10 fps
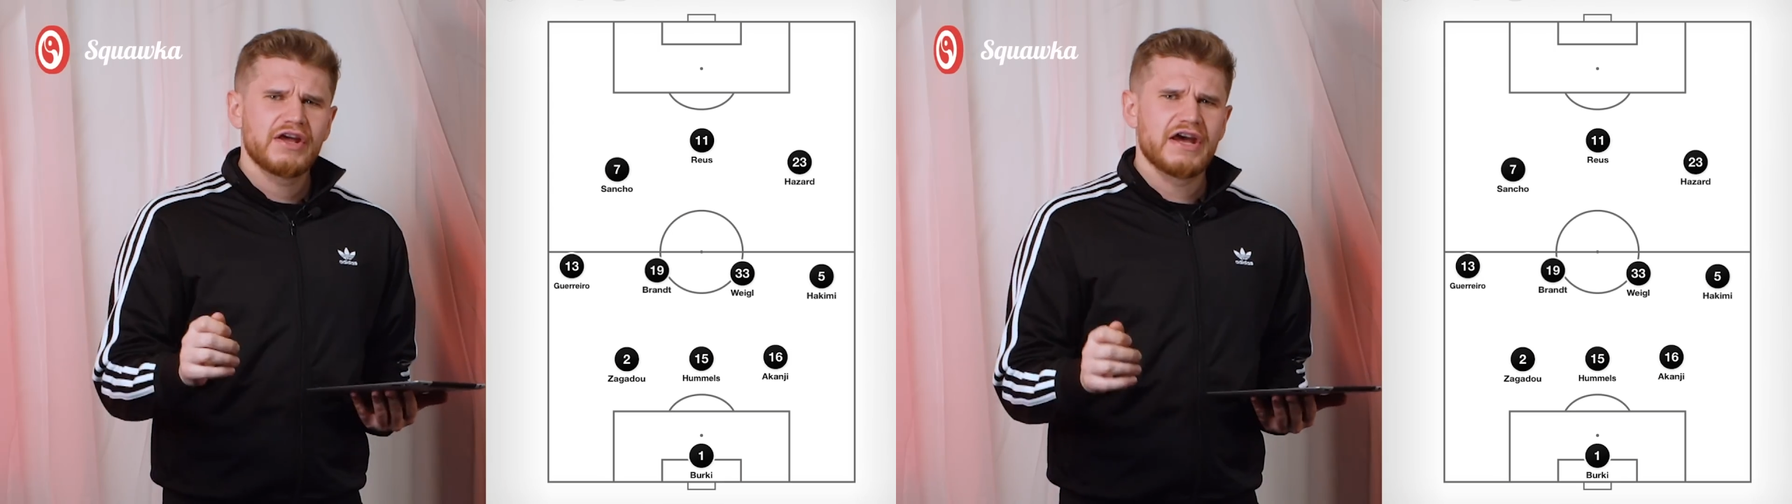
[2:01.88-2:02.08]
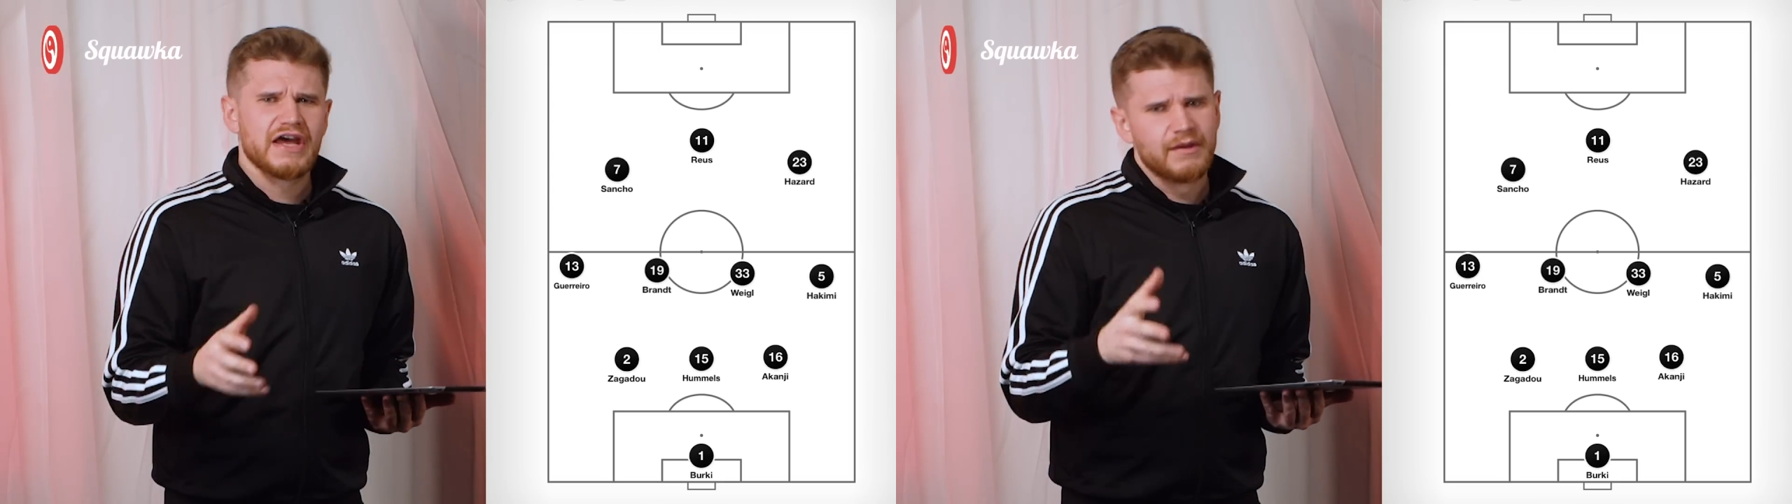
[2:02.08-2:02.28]

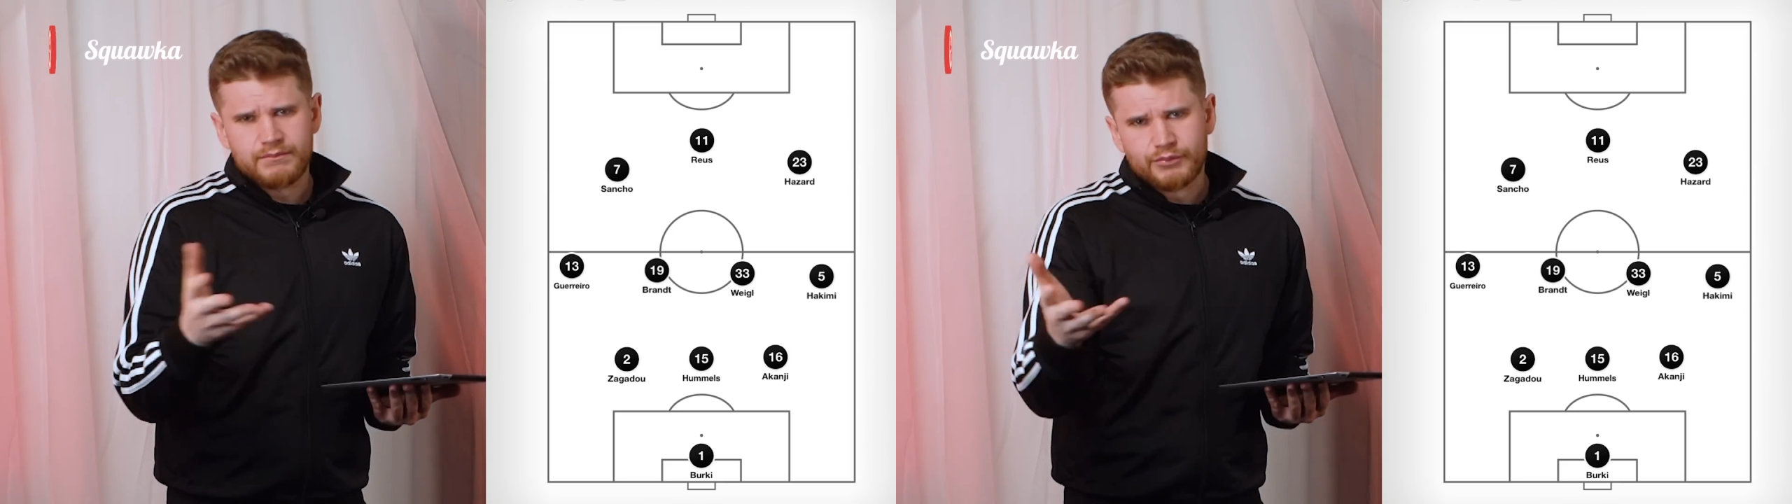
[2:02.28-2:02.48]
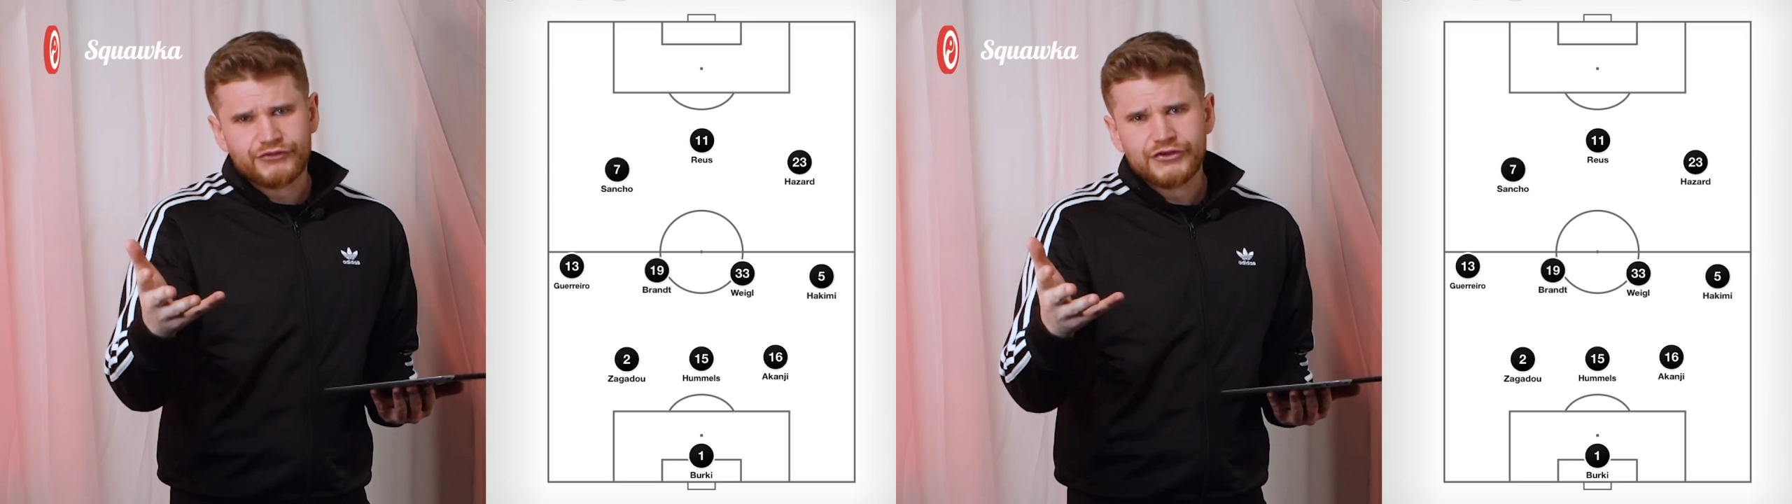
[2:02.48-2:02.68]

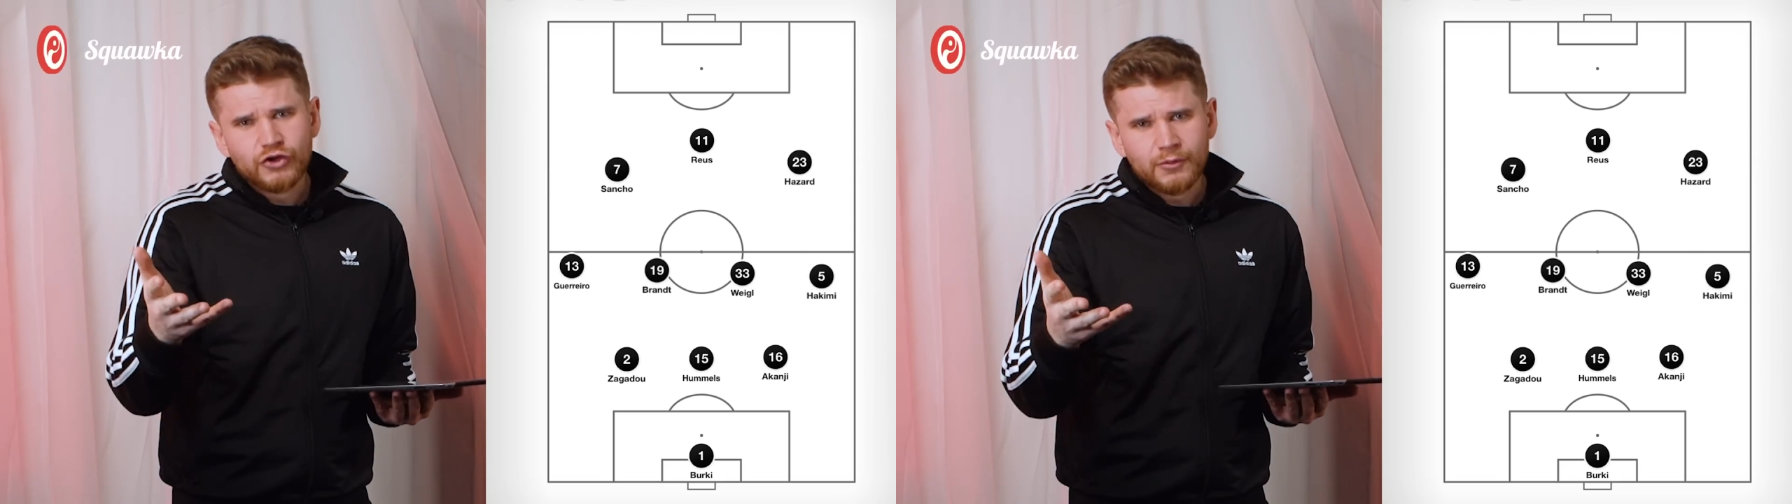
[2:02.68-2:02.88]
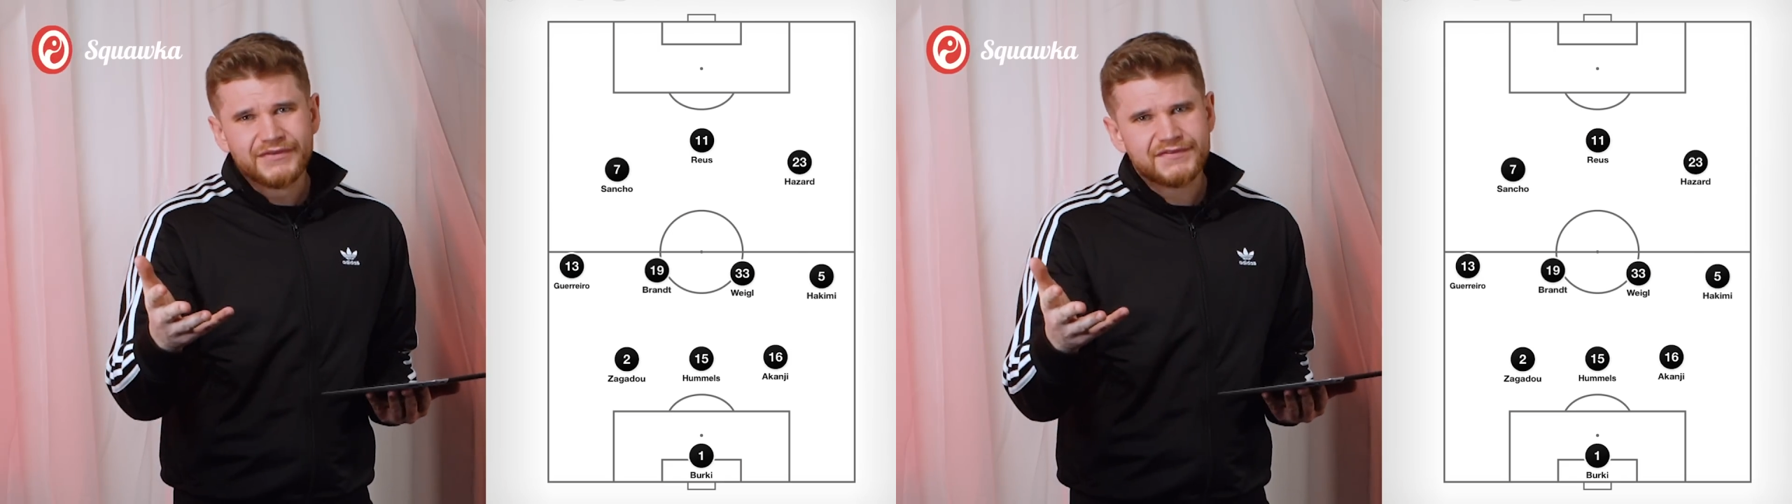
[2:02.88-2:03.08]
Borussia
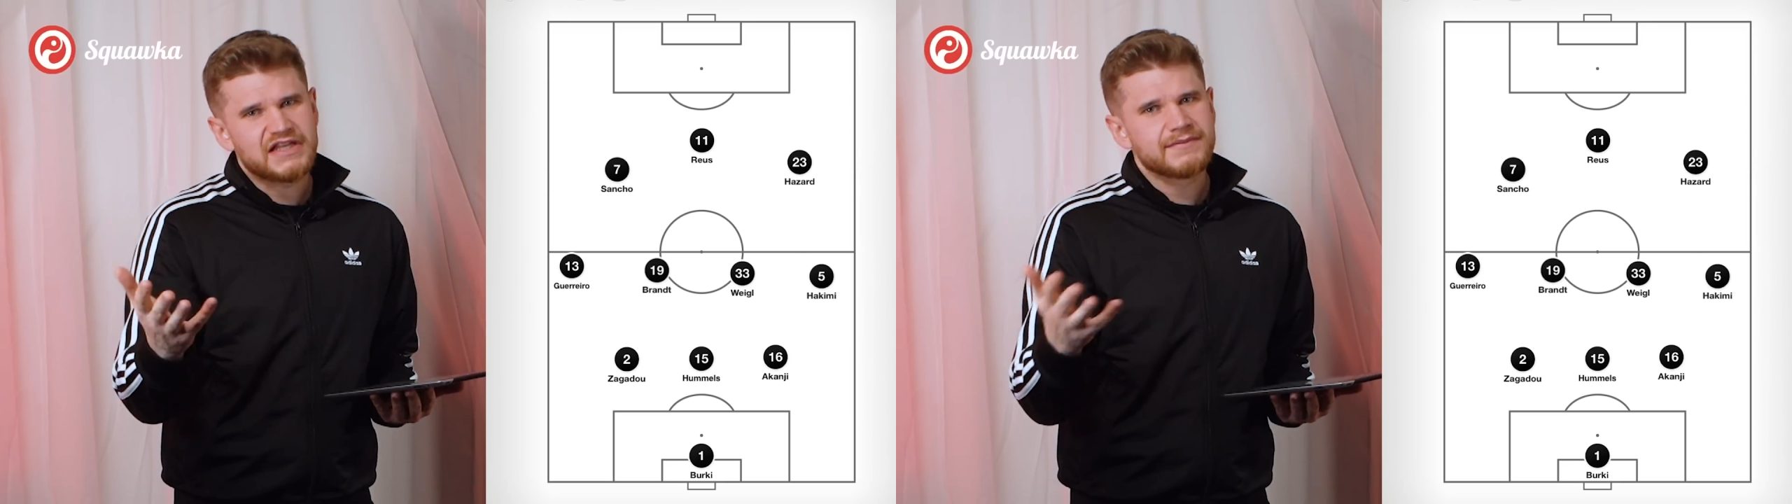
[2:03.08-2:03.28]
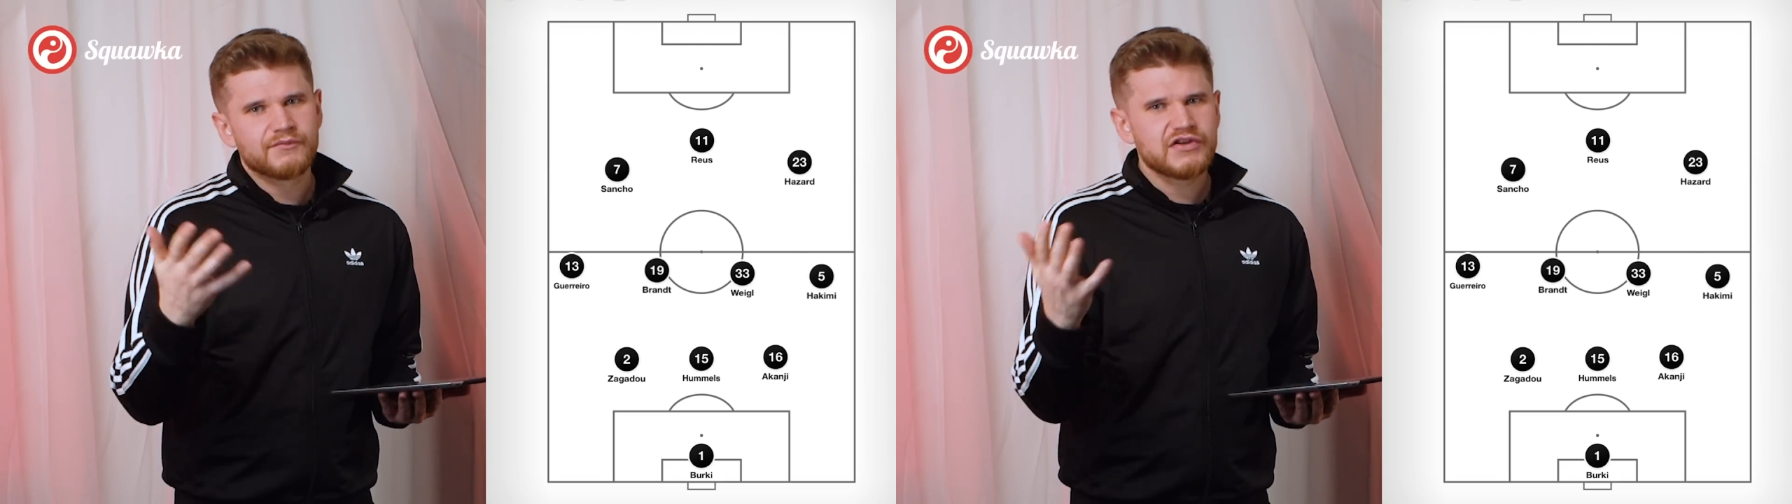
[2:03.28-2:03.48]
Dortmund's
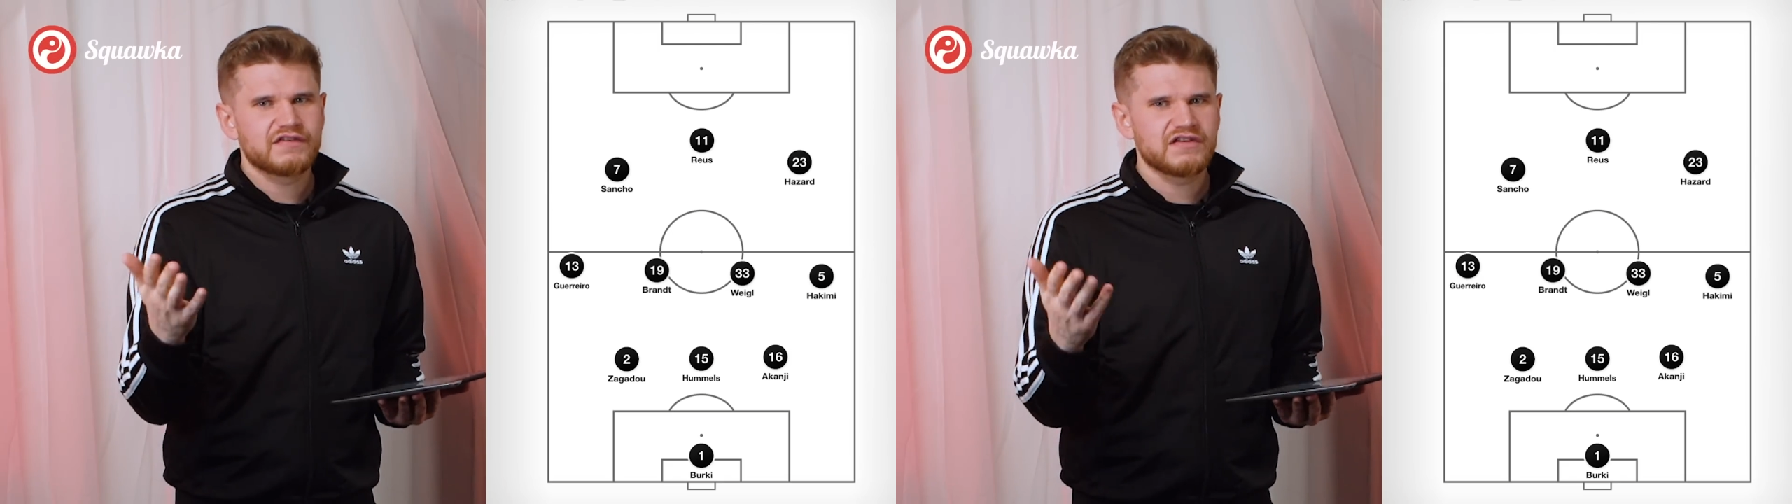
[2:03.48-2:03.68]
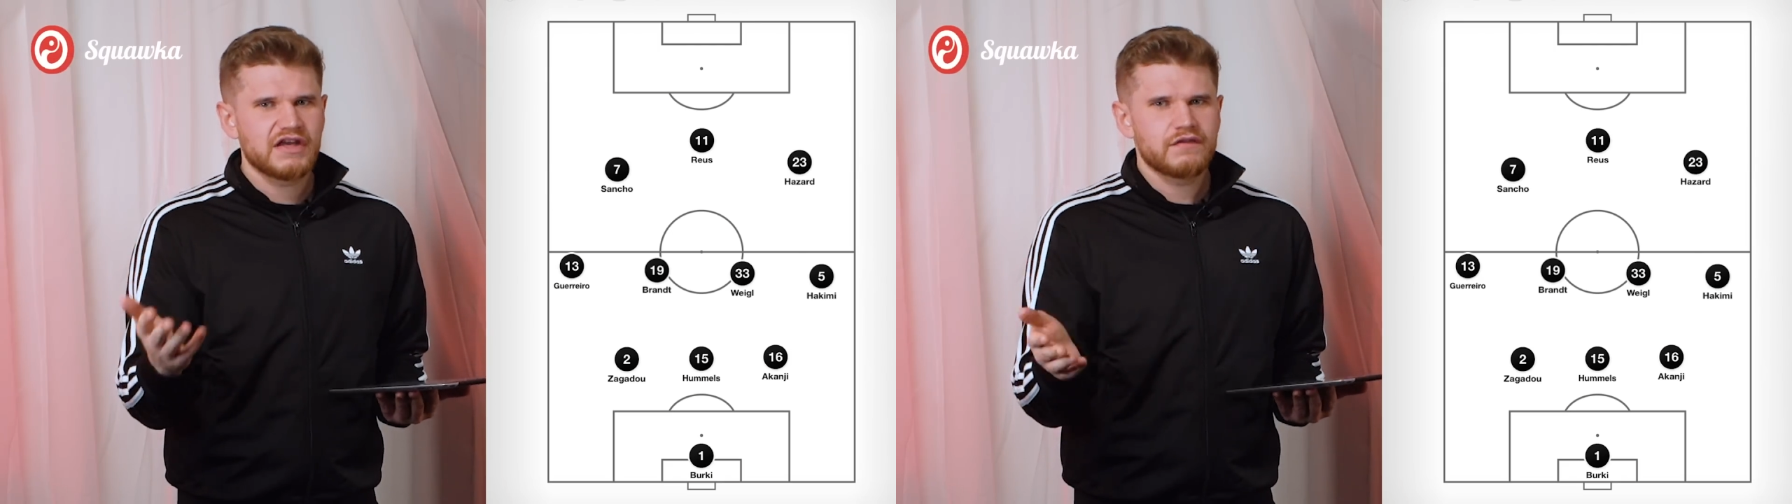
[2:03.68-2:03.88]
team in
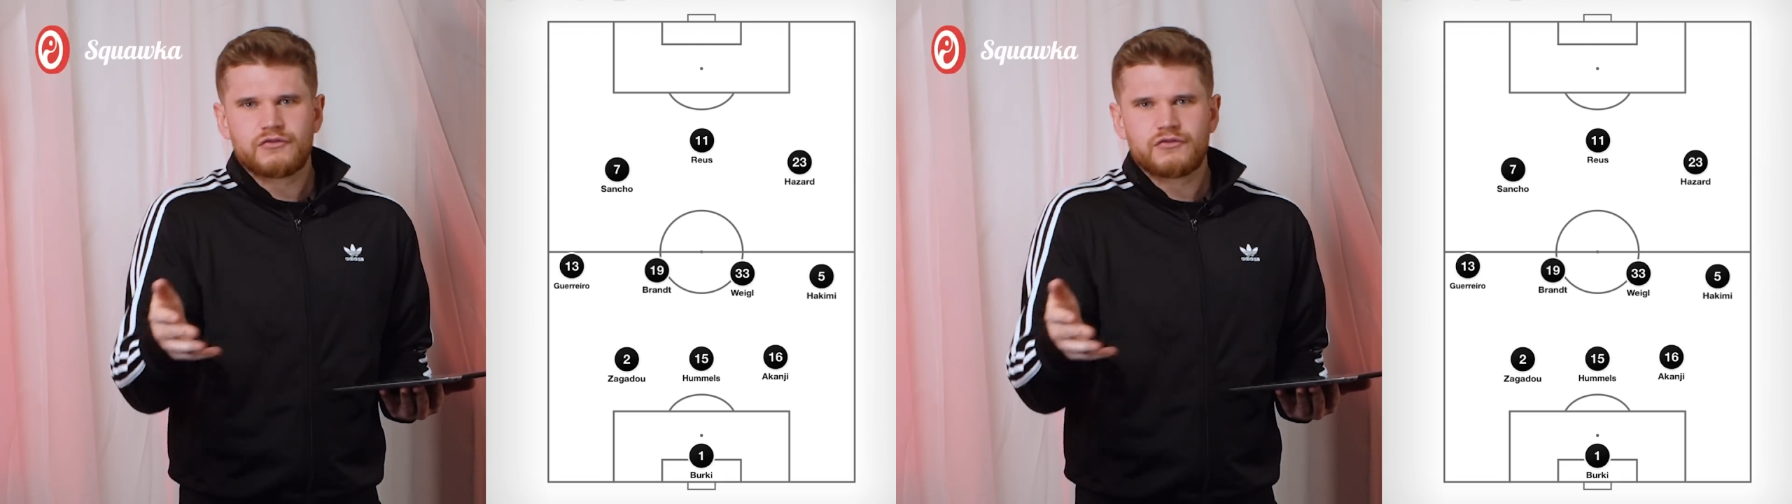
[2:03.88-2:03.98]
recent years.